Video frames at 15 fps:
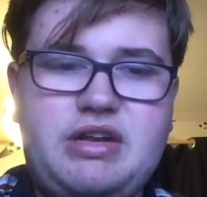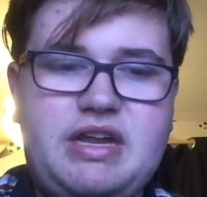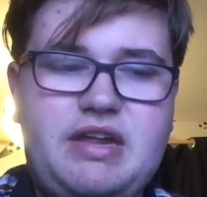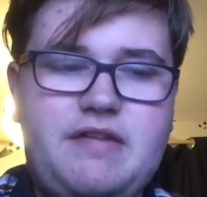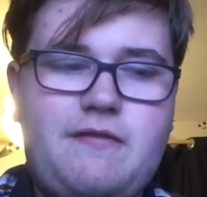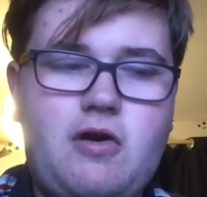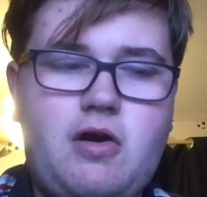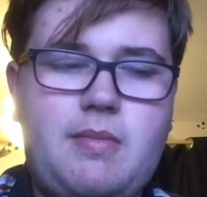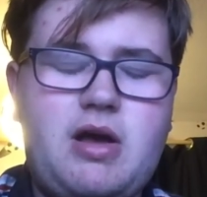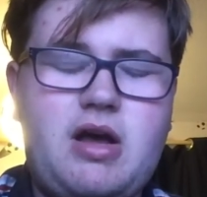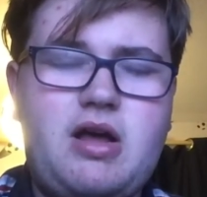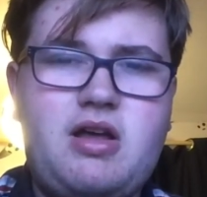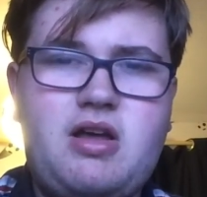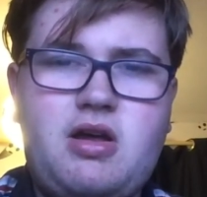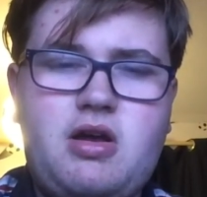the
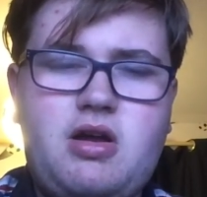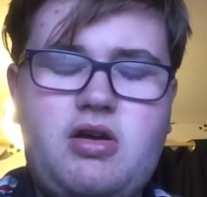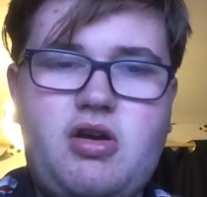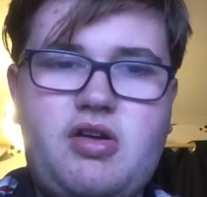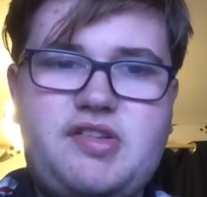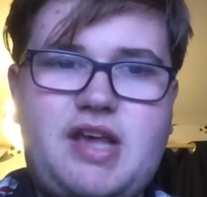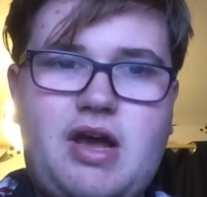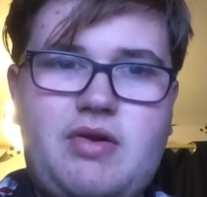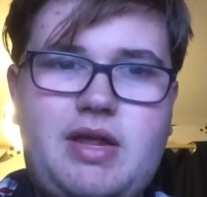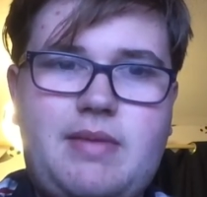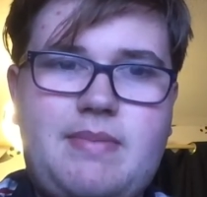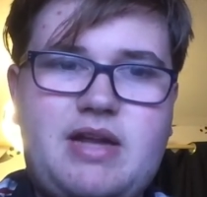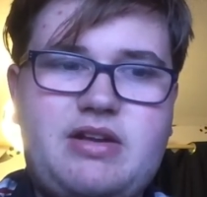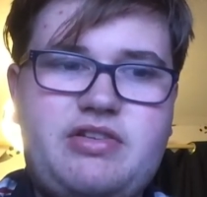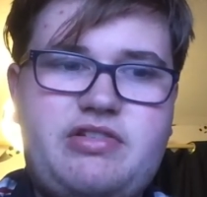former Notts County
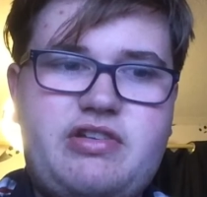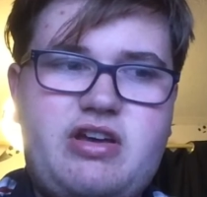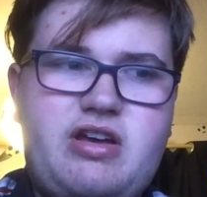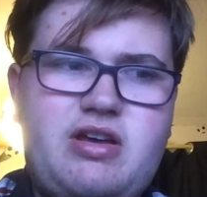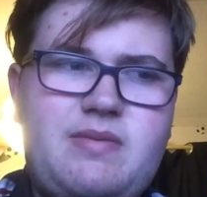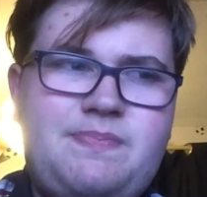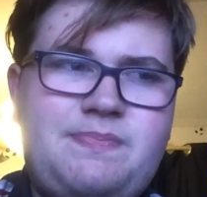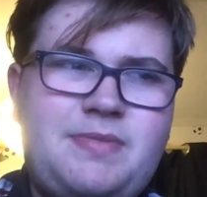manager.